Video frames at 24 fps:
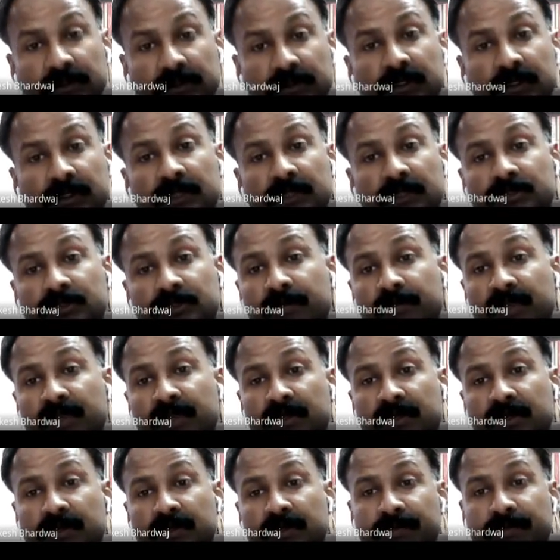
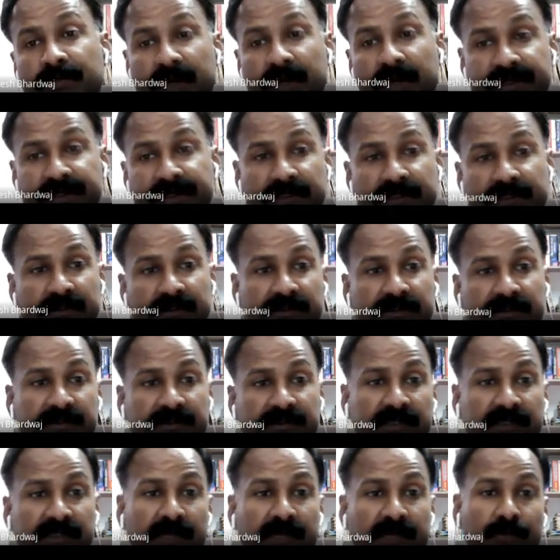atomic particles.
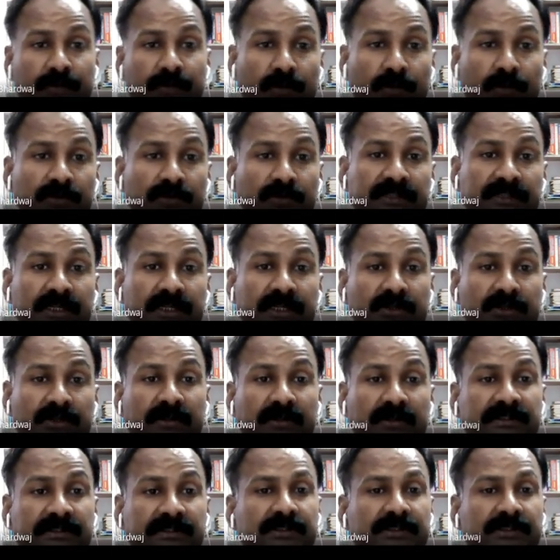They are protons,
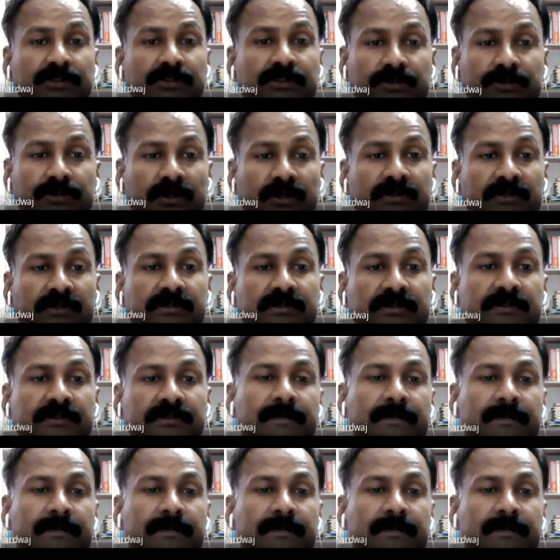electrons, and neutrons.